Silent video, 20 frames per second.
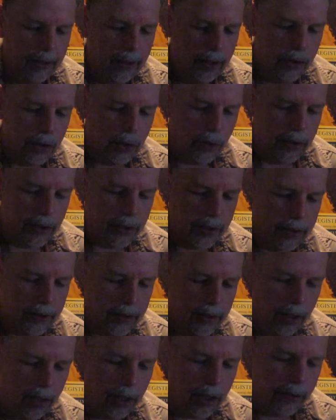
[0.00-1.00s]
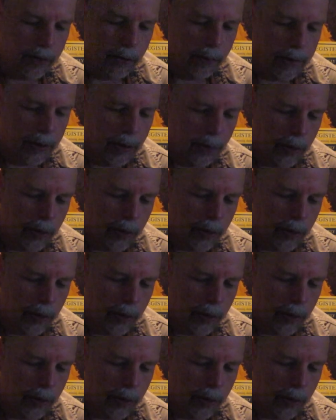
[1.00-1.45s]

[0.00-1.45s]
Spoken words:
So this is the Leatherman